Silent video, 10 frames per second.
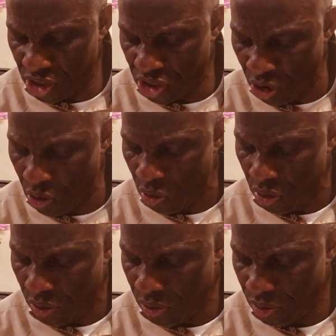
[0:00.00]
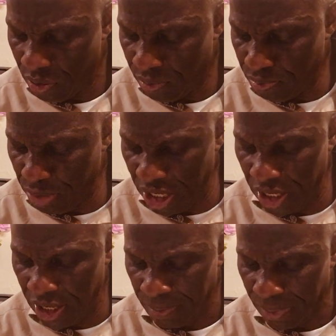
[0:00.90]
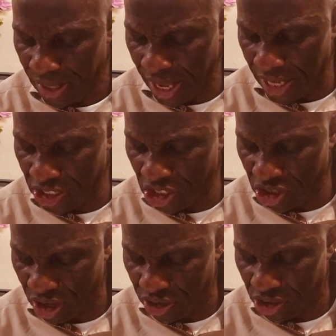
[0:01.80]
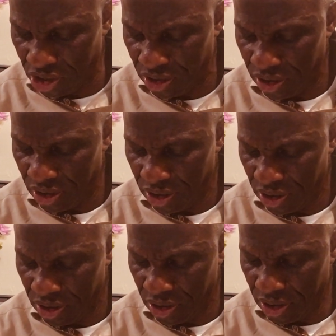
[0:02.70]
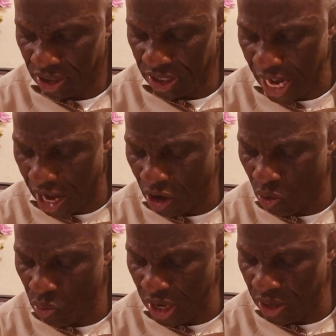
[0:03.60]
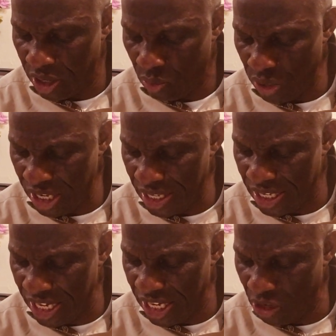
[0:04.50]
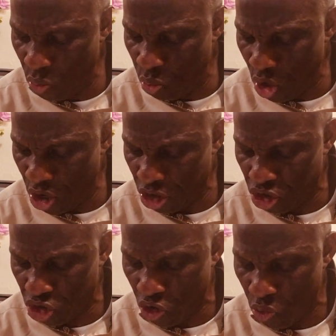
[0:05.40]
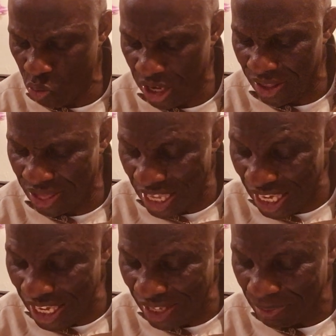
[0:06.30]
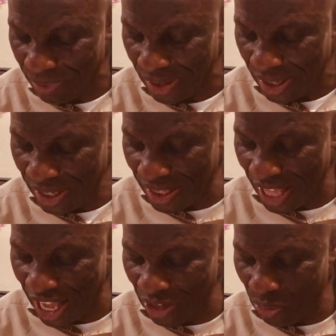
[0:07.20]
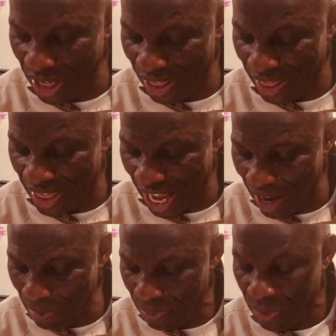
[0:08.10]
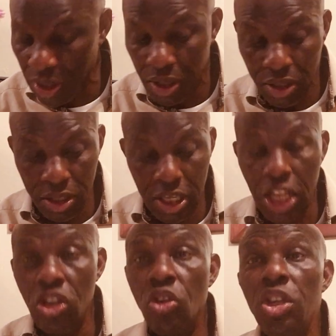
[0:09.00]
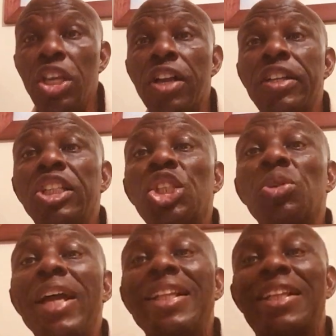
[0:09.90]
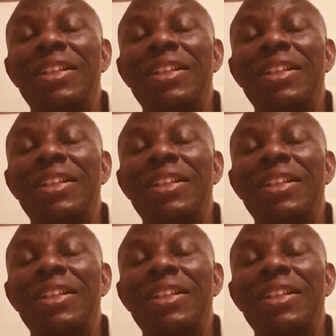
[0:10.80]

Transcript: to be a judge. Now will we deal worse with thee than with them? Did you hear the threat?